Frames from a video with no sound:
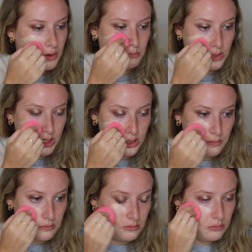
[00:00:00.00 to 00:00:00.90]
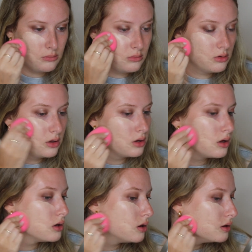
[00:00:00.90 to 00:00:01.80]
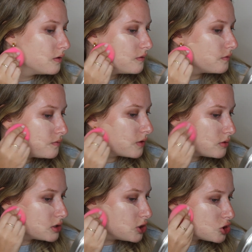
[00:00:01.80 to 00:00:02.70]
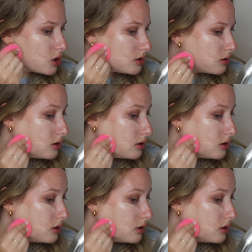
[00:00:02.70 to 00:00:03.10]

medium foundation.